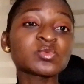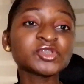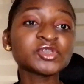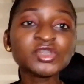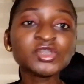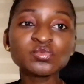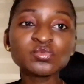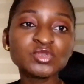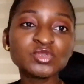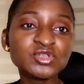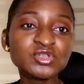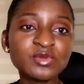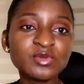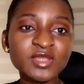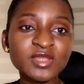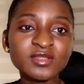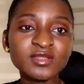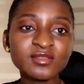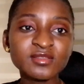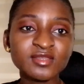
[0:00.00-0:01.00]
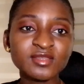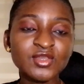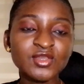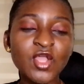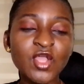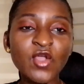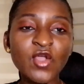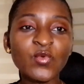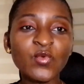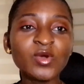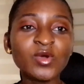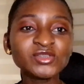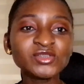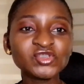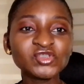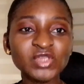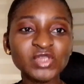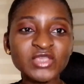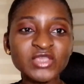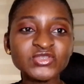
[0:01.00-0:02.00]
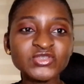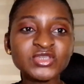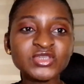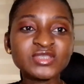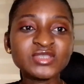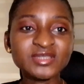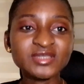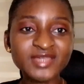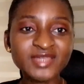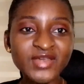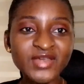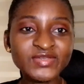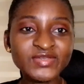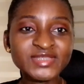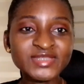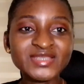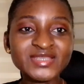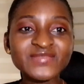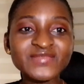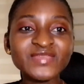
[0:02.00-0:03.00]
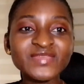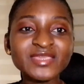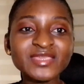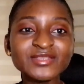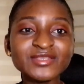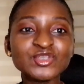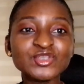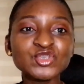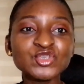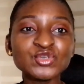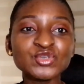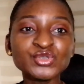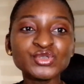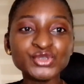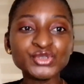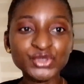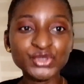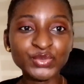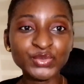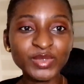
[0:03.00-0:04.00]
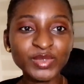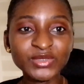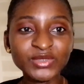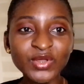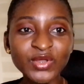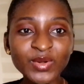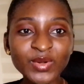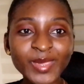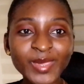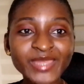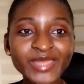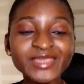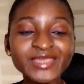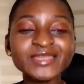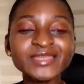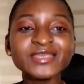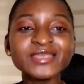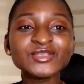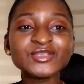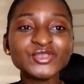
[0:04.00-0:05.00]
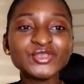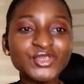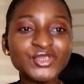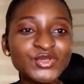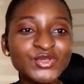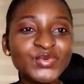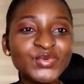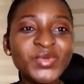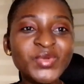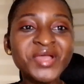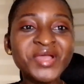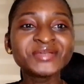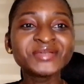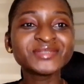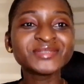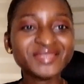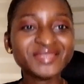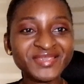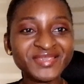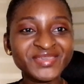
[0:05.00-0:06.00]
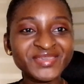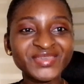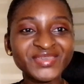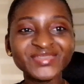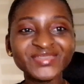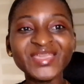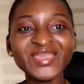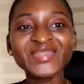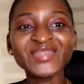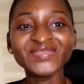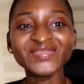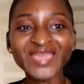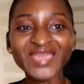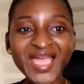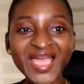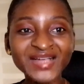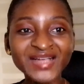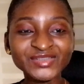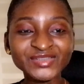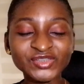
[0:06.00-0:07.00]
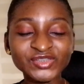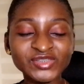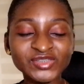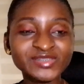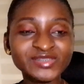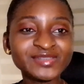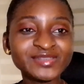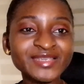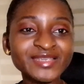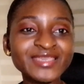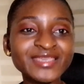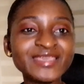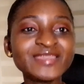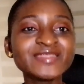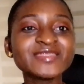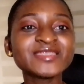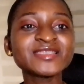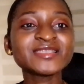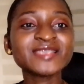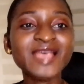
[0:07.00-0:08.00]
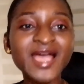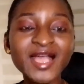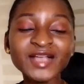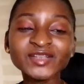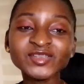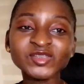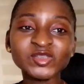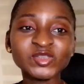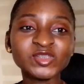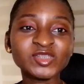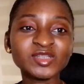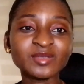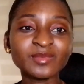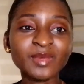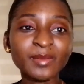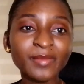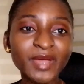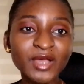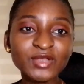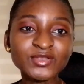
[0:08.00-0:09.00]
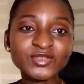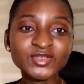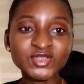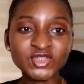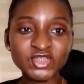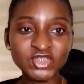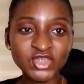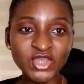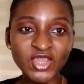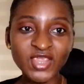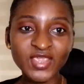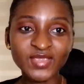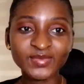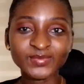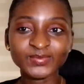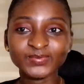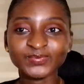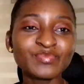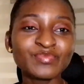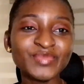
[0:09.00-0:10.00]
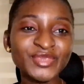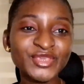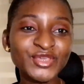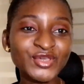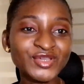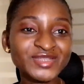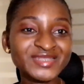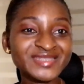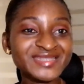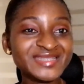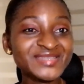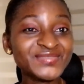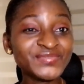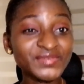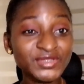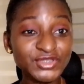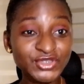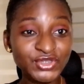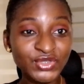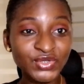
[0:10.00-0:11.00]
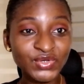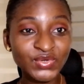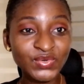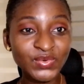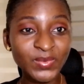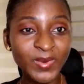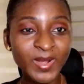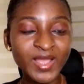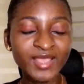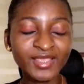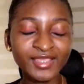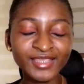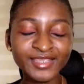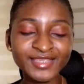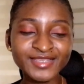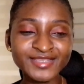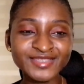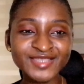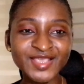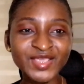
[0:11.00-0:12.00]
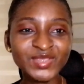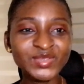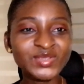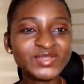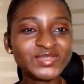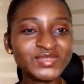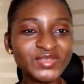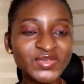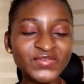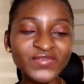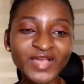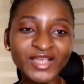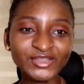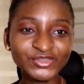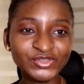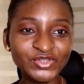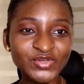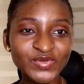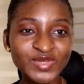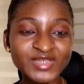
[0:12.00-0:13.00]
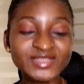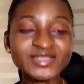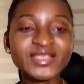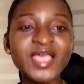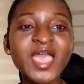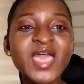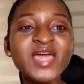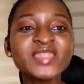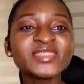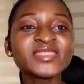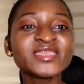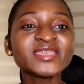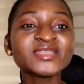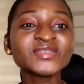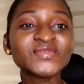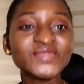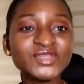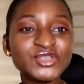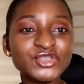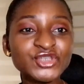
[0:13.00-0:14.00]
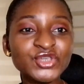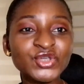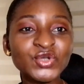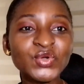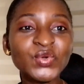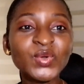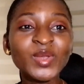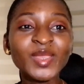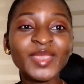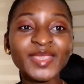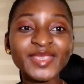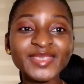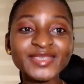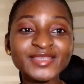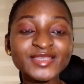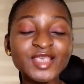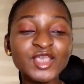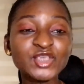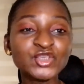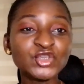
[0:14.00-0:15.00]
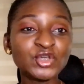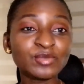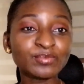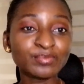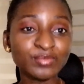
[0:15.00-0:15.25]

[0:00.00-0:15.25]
Wishing won't do anything. What changes the narrative is you doing. Alright, it is you taking the actions, taking these actions that I'm about to share, because this video is your self-assurance. This video is your